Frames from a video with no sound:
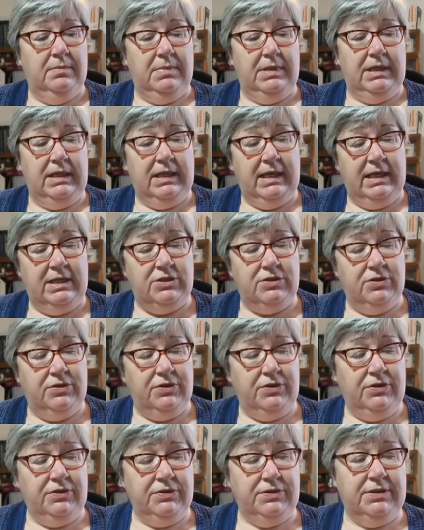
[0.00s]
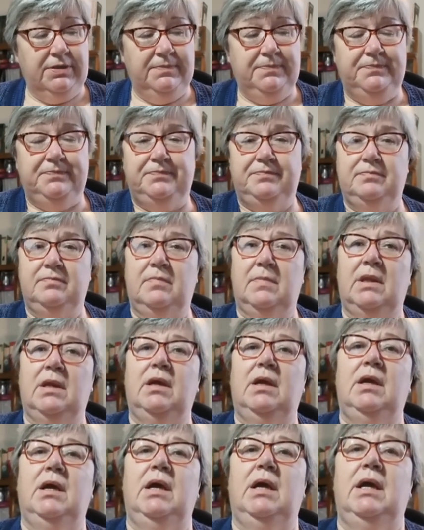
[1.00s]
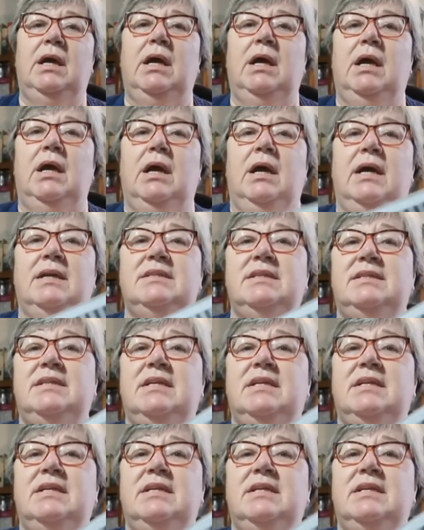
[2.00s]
but in case you're not, as I